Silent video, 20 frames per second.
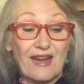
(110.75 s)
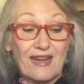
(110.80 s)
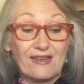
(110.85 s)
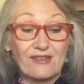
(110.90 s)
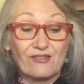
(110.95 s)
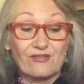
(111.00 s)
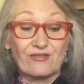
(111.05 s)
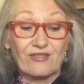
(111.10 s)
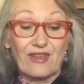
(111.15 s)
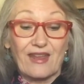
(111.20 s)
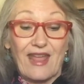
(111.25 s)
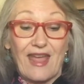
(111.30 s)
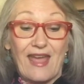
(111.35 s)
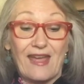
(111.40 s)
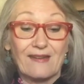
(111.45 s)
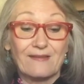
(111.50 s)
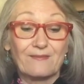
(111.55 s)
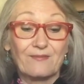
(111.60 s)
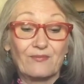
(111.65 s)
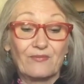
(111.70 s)
answered the
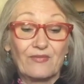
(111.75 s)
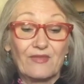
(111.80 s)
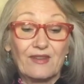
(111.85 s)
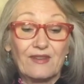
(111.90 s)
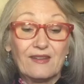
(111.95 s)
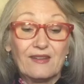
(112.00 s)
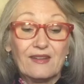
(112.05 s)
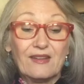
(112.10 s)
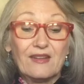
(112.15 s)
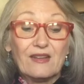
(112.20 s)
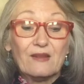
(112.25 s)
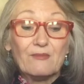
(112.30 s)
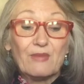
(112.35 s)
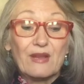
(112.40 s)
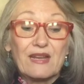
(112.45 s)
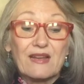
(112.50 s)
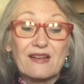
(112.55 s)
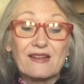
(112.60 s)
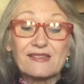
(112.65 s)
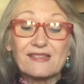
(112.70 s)
cat.
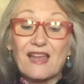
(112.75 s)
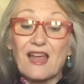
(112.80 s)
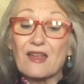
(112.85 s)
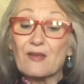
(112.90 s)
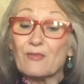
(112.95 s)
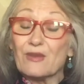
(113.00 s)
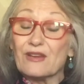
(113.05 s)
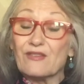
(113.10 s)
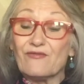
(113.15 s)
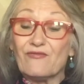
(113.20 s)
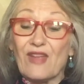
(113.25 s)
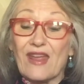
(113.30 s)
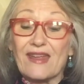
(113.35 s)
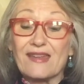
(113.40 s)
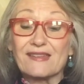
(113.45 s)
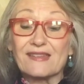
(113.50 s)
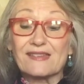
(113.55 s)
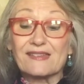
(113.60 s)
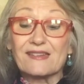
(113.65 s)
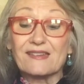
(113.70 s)
"Because I am
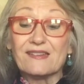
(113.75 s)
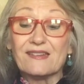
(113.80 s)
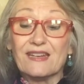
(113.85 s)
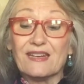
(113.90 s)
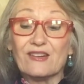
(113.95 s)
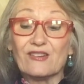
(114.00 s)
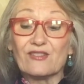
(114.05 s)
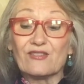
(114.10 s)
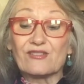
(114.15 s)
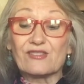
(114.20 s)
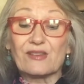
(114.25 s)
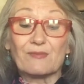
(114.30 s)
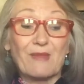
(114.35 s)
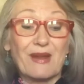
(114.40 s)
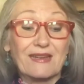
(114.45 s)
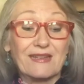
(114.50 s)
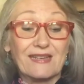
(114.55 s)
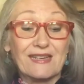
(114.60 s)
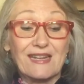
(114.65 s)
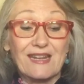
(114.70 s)
advanced in years and
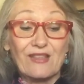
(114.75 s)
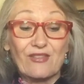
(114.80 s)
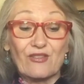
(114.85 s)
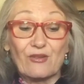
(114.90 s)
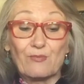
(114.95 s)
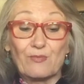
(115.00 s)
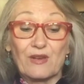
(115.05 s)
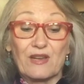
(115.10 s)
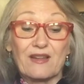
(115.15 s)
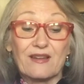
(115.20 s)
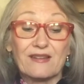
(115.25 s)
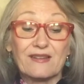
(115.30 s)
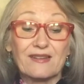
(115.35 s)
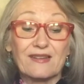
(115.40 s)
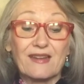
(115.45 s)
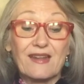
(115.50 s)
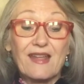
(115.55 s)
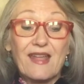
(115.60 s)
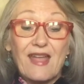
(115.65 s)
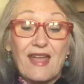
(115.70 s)
my teeth are
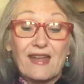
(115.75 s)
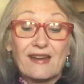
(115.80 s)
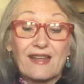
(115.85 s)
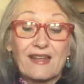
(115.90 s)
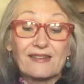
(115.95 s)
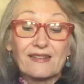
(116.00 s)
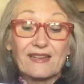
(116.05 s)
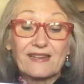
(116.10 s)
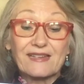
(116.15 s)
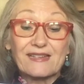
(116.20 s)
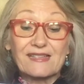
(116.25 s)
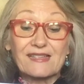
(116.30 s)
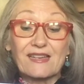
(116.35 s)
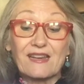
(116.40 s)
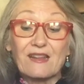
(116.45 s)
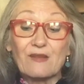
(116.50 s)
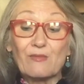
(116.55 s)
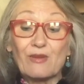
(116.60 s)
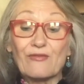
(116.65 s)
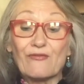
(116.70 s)
blunt, and I like
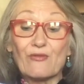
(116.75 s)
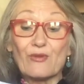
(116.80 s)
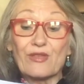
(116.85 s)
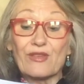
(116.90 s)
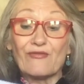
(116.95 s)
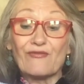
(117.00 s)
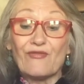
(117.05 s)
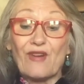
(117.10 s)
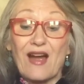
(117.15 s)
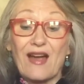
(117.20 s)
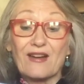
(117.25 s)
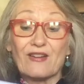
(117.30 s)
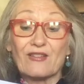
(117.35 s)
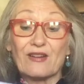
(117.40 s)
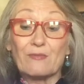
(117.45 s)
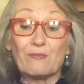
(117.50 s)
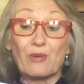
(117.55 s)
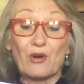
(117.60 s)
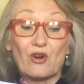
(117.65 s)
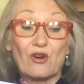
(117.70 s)
sitting before the fire
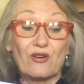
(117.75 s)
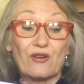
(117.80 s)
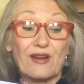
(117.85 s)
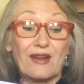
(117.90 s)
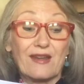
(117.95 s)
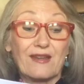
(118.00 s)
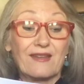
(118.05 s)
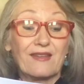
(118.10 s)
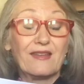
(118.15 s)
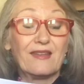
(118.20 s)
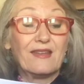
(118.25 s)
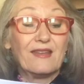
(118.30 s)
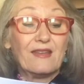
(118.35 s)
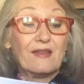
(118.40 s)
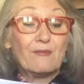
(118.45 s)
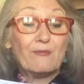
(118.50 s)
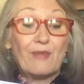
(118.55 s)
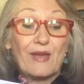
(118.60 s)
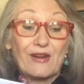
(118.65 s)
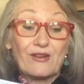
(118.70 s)
and purring
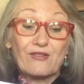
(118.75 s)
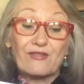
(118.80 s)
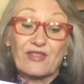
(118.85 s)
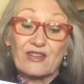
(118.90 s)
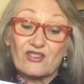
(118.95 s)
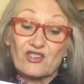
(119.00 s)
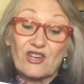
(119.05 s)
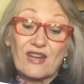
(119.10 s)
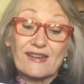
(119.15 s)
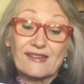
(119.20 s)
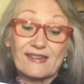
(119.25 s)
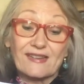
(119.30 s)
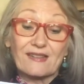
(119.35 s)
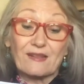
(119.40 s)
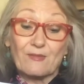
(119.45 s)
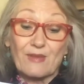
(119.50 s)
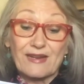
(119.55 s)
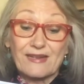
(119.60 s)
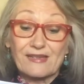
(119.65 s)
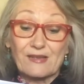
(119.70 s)
better than chasing
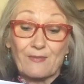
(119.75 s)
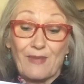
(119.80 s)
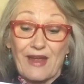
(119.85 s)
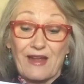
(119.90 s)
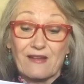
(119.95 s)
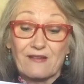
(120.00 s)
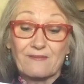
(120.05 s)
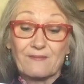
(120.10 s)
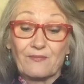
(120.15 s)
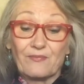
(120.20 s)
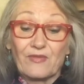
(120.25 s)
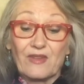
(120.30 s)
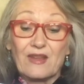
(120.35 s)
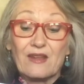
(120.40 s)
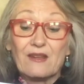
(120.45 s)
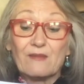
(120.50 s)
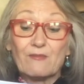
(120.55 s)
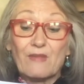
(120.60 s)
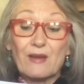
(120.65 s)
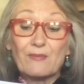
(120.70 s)
the mice about,
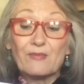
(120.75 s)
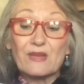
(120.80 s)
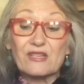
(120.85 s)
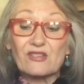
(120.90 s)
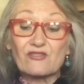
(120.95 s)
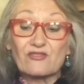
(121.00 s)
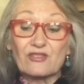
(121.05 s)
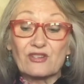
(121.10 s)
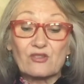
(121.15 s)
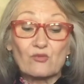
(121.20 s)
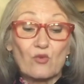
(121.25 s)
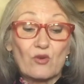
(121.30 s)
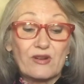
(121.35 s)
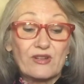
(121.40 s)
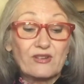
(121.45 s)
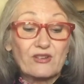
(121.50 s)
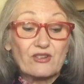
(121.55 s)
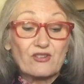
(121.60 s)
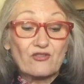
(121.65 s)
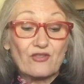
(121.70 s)
my mistress
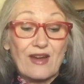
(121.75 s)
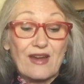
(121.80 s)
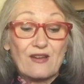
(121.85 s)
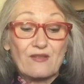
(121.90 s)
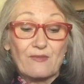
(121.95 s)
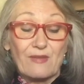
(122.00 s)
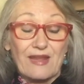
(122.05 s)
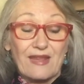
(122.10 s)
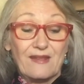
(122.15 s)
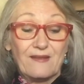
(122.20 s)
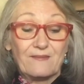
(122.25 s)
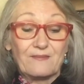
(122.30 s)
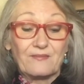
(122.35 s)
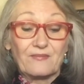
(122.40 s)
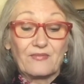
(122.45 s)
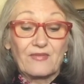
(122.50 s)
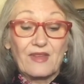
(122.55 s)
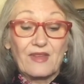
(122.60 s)
wanted to drown me.